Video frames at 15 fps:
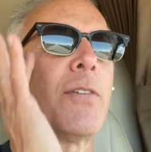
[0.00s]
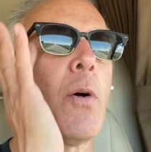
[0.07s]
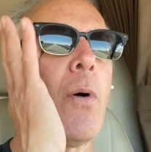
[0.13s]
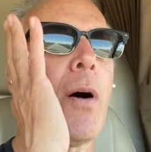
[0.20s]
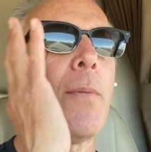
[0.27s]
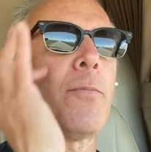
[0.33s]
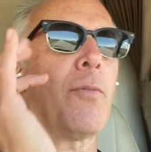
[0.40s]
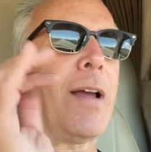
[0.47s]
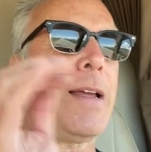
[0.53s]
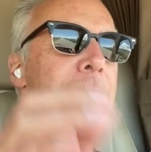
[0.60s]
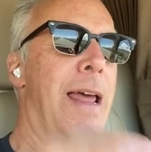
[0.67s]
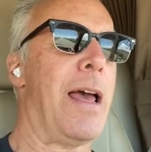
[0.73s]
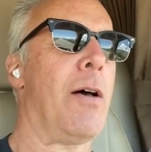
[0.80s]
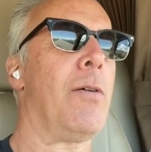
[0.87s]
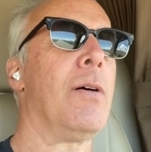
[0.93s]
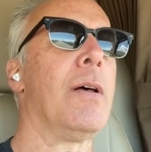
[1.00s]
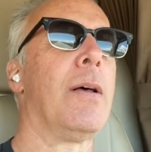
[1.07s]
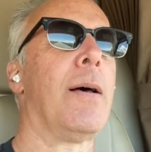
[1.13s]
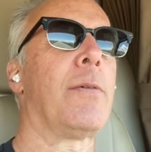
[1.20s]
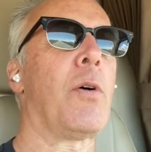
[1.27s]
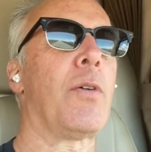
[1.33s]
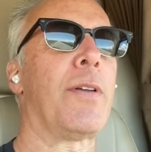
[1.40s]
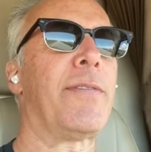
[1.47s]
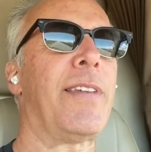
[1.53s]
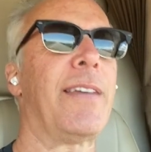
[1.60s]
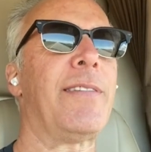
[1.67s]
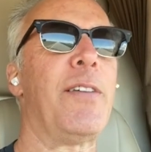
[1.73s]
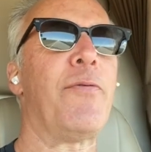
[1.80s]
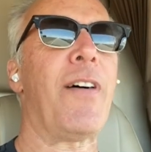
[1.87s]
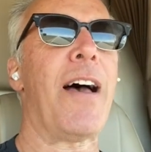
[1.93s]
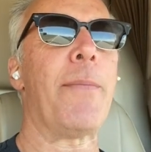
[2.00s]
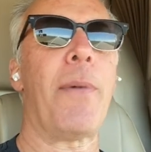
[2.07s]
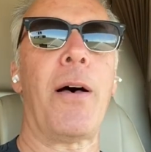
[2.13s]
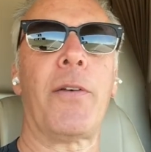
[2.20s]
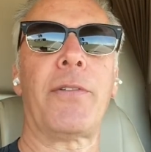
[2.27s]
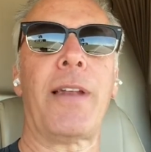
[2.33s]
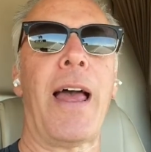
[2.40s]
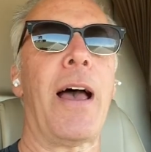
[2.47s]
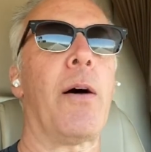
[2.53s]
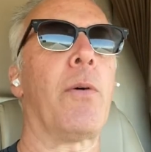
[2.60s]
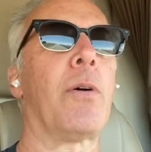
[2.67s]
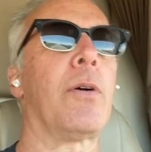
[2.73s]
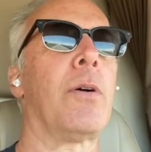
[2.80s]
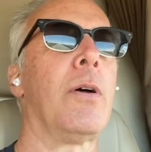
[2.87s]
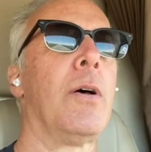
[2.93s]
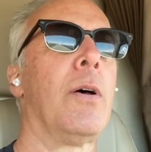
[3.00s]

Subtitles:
So right now, we're going at 65 miles an hour